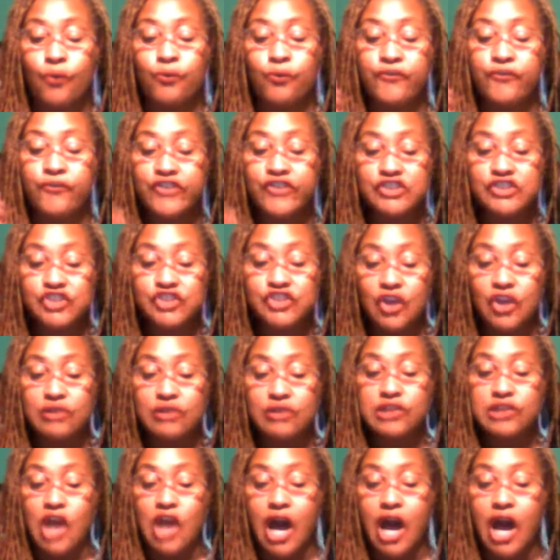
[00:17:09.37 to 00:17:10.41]
for so
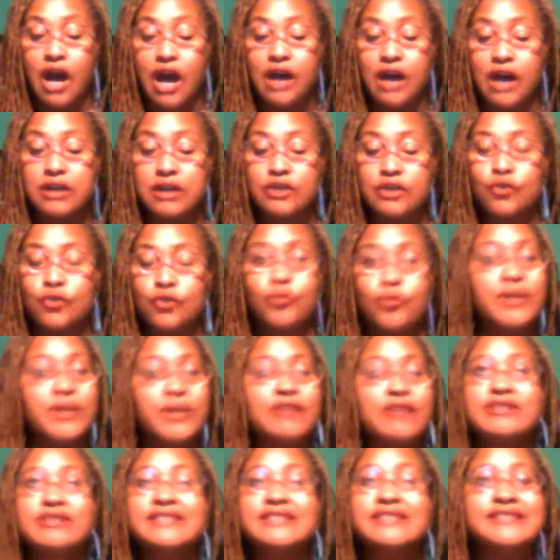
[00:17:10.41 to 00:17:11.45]
long, we
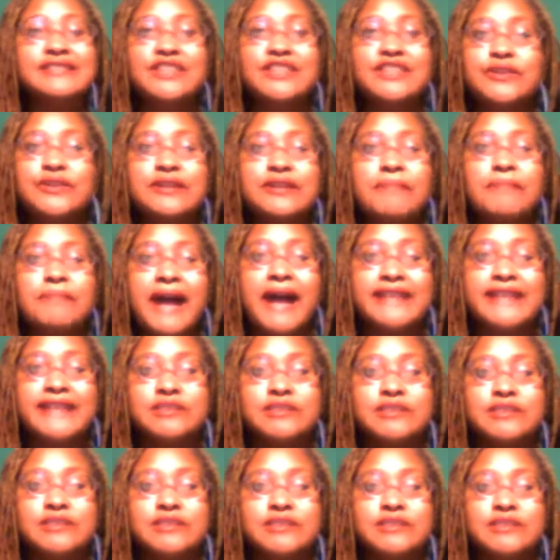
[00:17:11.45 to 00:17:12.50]
don't consider it a
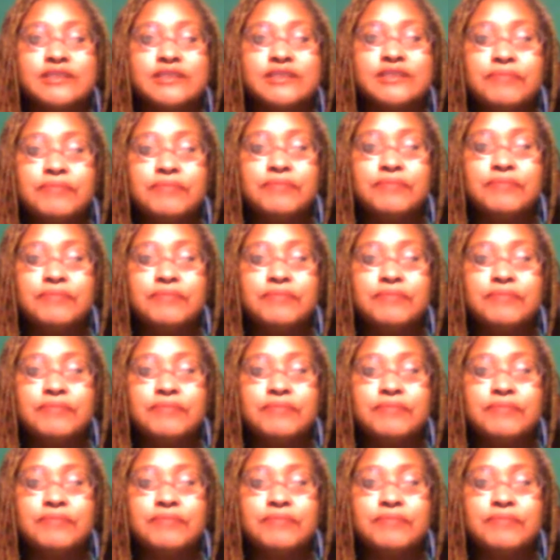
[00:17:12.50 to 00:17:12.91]
possibility.